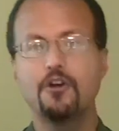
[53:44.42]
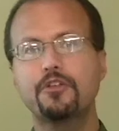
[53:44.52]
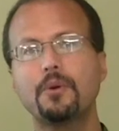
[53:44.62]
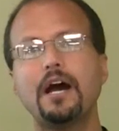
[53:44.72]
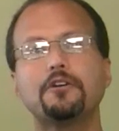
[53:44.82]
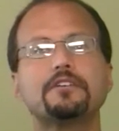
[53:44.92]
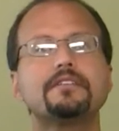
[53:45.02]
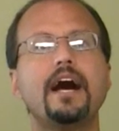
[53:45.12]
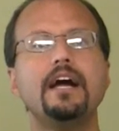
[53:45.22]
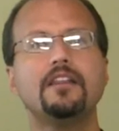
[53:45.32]
Throughout her
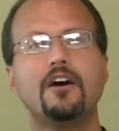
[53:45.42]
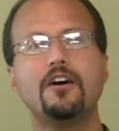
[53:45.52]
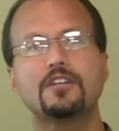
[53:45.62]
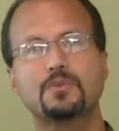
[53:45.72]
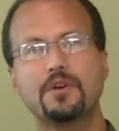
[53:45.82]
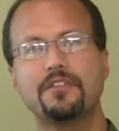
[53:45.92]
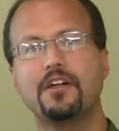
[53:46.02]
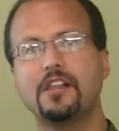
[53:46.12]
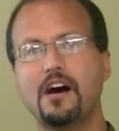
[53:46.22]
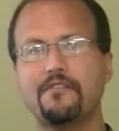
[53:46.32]
dialogues with
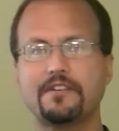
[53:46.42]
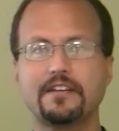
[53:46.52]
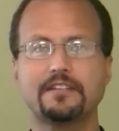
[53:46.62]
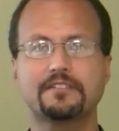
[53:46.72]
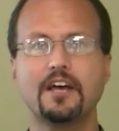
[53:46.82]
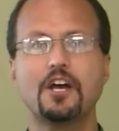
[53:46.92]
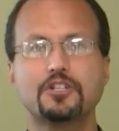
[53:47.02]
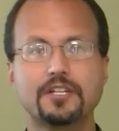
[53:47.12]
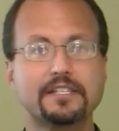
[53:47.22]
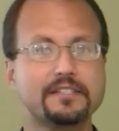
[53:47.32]
Holofernes,
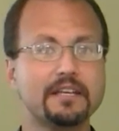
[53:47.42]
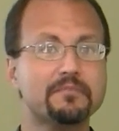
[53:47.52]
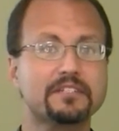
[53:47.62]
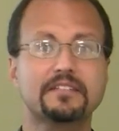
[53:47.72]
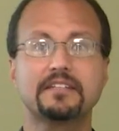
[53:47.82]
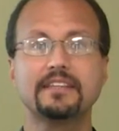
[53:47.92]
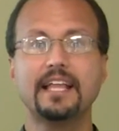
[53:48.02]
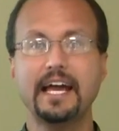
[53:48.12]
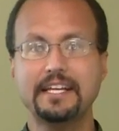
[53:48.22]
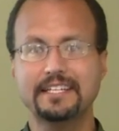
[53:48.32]
she seems to
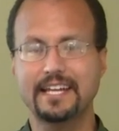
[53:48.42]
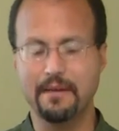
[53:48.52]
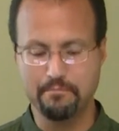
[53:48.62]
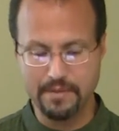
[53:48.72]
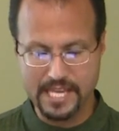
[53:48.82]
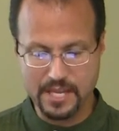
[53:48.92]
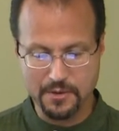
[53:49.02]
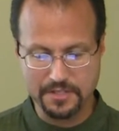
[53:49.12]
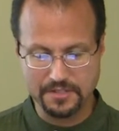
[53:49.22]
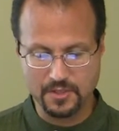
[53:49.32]
delight in
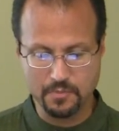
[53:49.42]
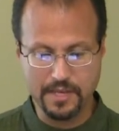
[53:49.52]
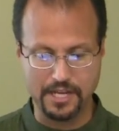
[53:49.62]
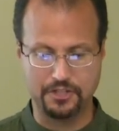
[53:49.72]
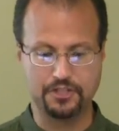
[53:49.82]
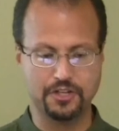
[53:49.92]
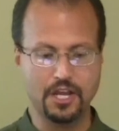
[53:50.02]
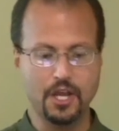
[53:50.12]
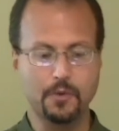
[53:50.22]
ambiguous speech,